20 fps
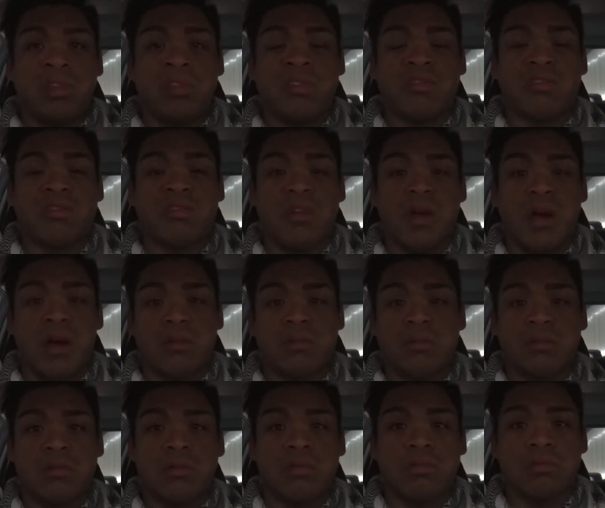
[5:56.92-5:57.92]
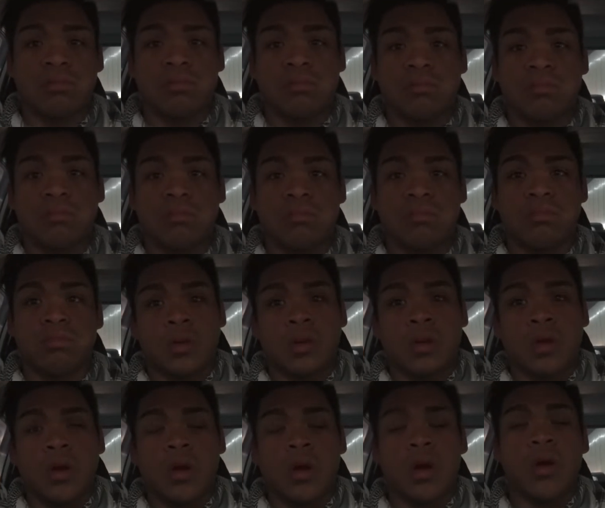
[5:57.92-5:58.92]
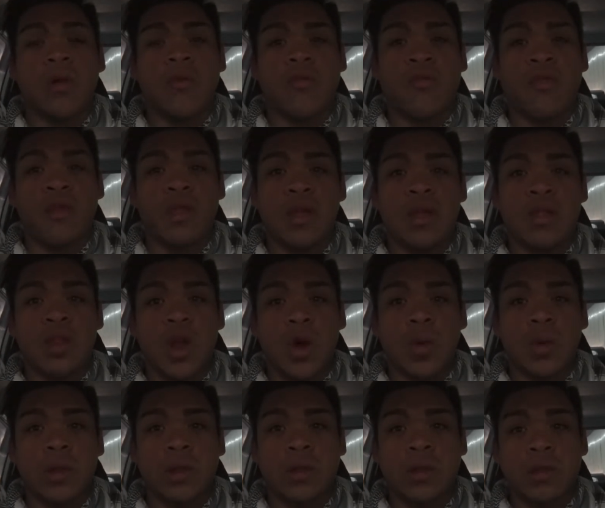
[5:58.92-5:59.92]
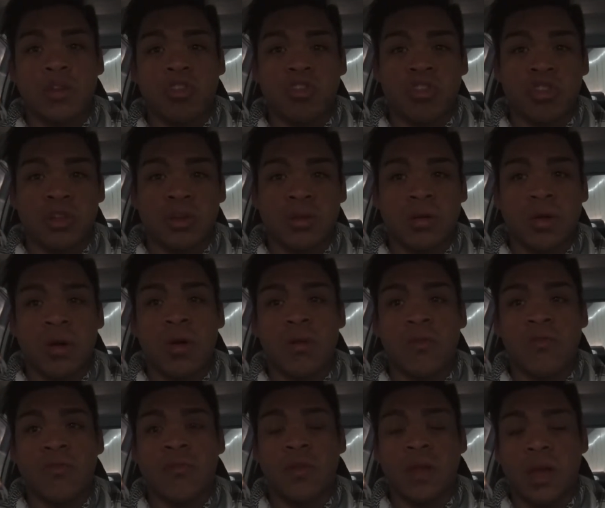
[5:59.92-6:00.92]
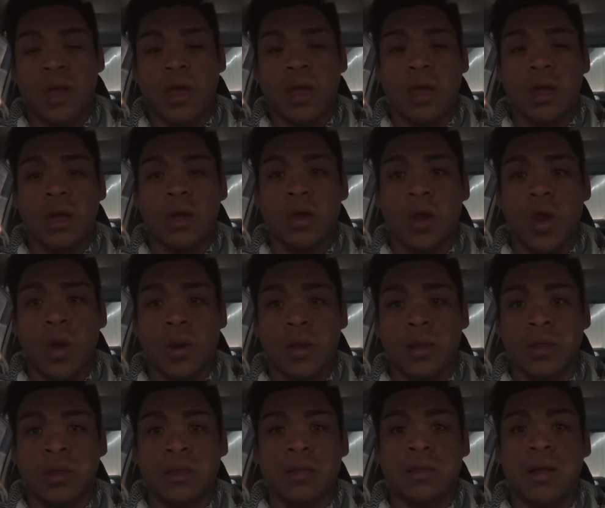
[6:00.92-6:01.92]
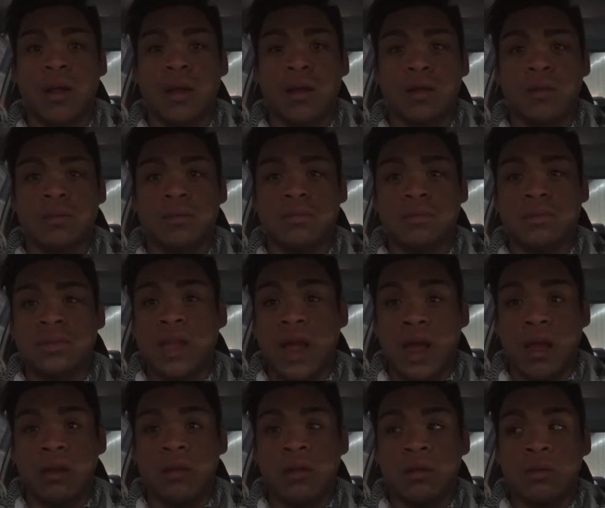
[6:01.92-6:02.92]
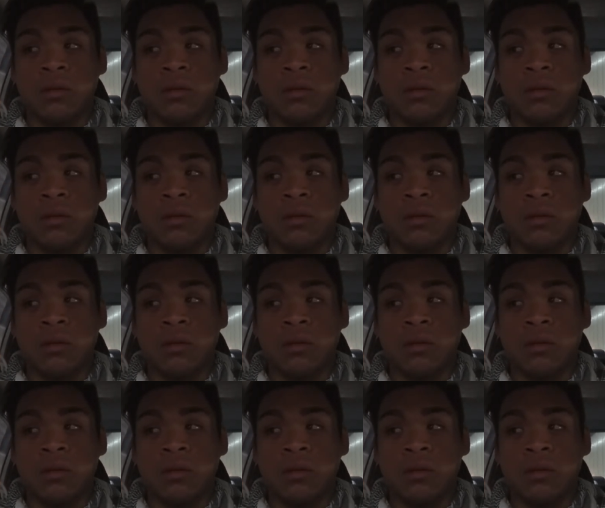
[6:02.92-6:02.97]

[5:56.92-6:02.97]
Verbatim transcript: This sucks. Hopefully, no one's injured. Hopefully, no one's dead.